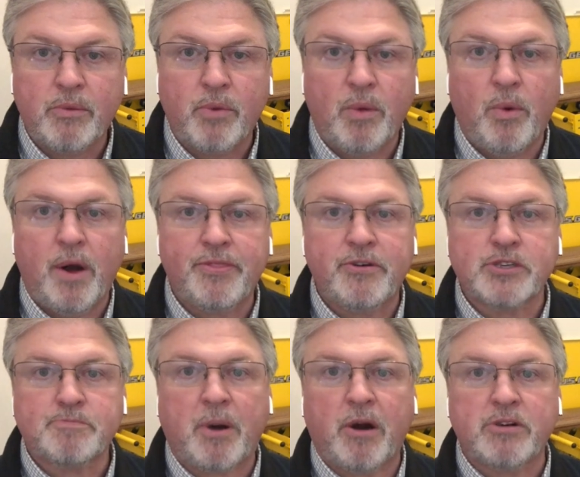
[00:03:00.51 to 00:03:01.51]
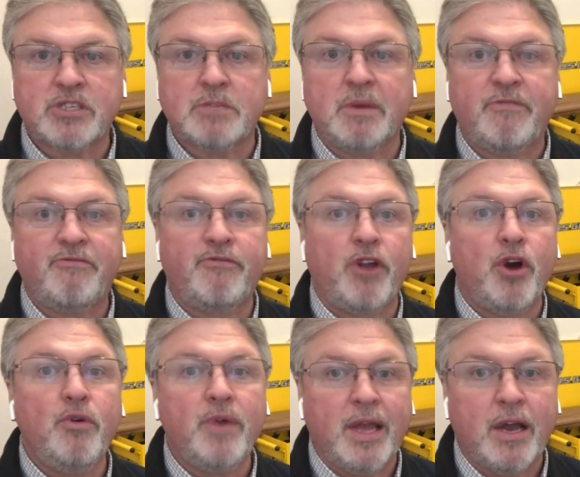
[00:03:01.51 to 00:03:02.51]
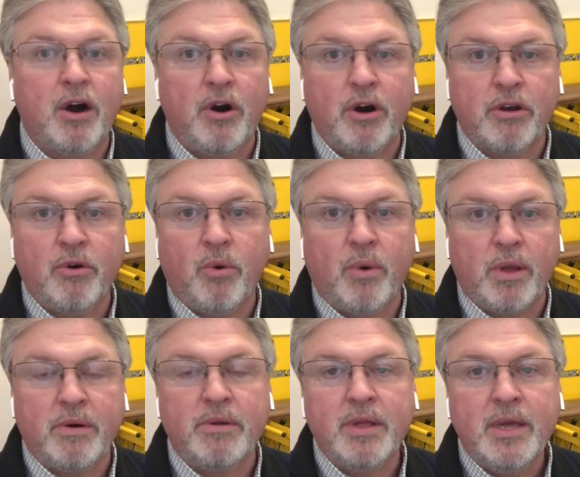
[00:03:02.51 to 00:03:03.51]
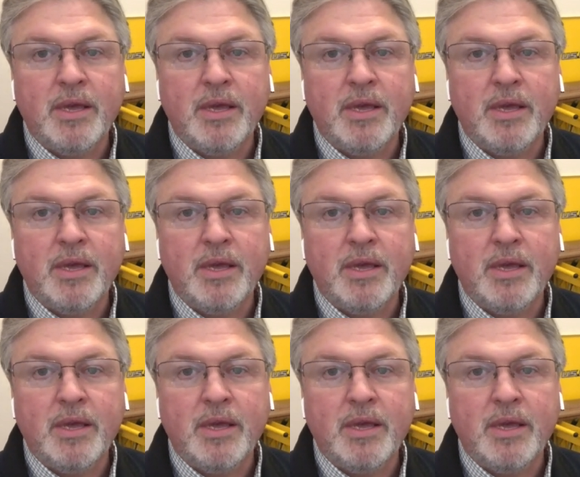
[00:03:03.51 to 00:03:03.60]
We want those parts to be floating on oil.